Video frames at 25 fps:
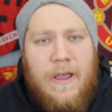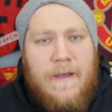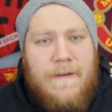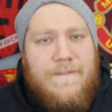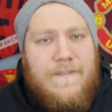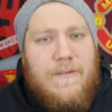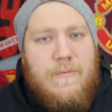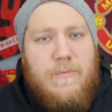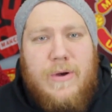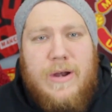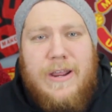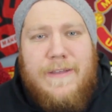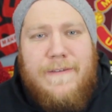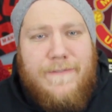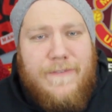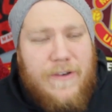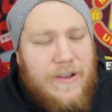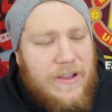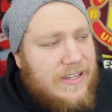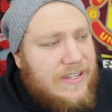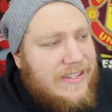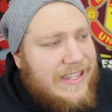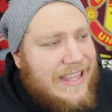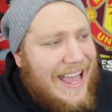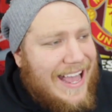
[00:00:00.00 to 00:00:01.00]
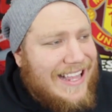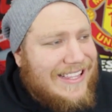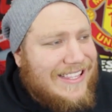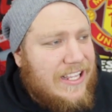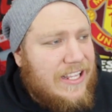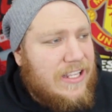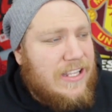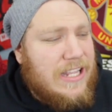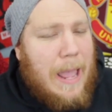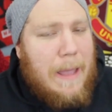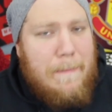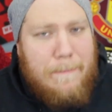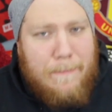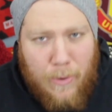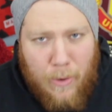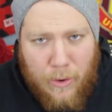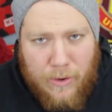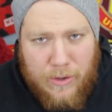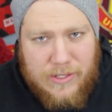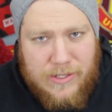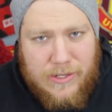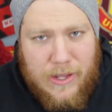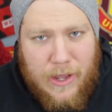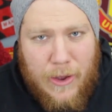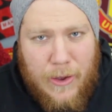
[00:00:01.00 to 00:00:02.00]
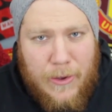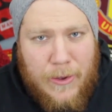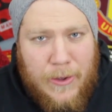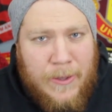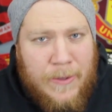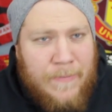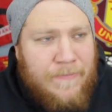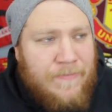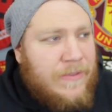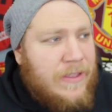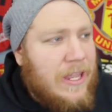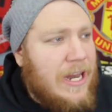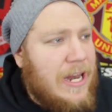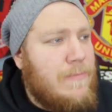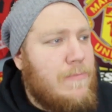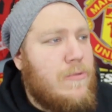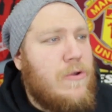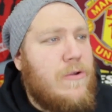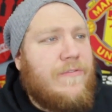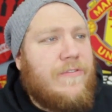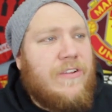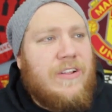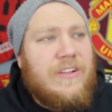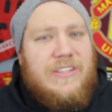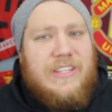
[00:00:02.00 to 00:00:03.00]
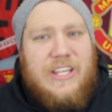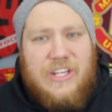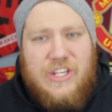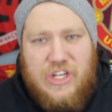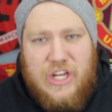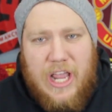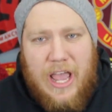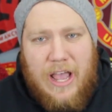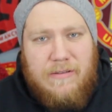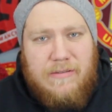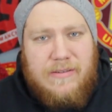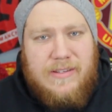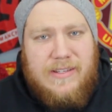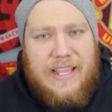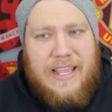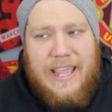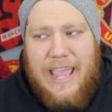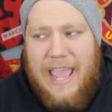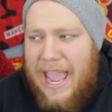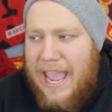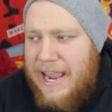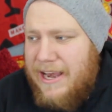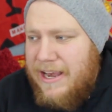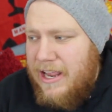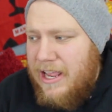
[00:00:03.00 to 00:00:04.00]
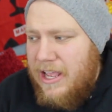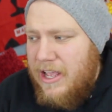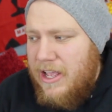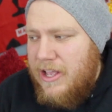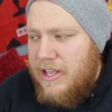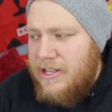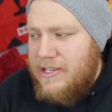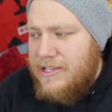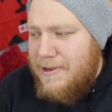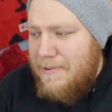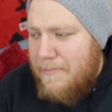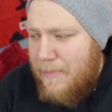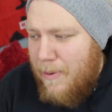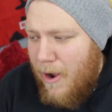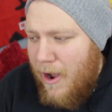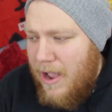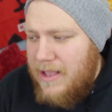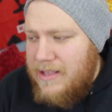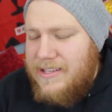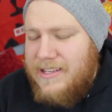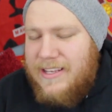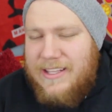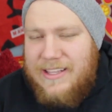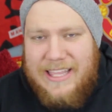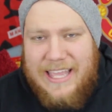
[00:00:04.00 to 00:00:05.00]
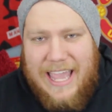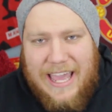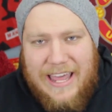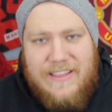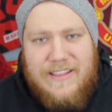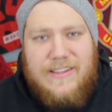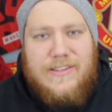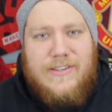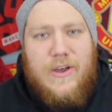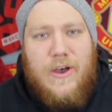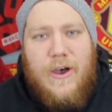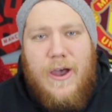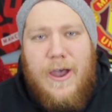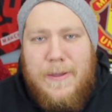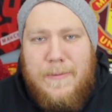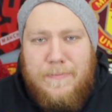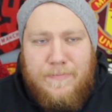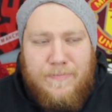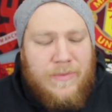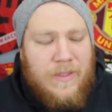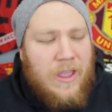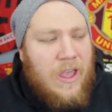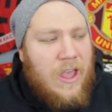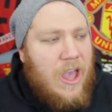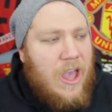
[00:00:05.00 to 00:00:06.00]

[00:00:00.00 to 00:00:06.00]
From when he first started at Porto, then he moved on to Chelsea, and surprisingly at the time,